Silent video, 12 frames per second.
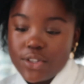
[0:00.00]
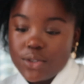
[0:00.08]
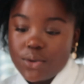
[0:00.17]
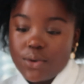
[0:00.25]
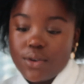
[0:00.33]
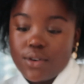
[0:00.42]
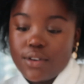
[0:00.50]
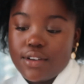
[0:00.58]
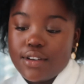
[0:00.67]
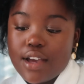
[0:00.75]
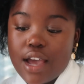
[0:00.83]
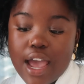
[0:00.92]
store,
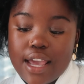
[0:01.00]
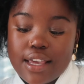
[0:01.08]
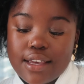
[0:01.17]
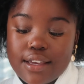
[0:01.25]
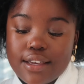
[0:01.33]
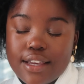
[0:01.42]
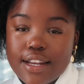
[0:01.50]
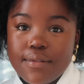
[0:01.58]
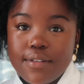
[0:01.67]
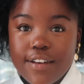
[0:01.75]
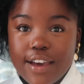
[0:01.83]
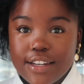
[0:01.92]
I can never
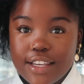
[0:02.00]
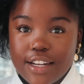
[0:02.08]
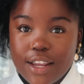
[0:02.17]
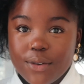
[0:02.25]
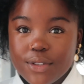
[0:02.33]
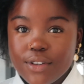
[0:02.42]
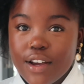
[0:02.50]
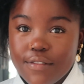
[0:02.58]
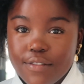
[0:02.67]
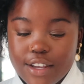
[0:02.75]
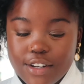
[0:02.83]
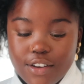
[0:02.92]
find it, and I also can't
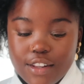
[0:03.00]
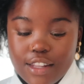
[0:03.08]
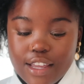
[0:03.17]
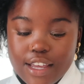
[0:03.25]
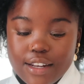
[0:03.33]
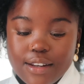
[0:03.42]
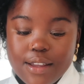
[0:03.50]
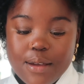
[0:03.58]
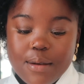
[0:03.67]
find it online,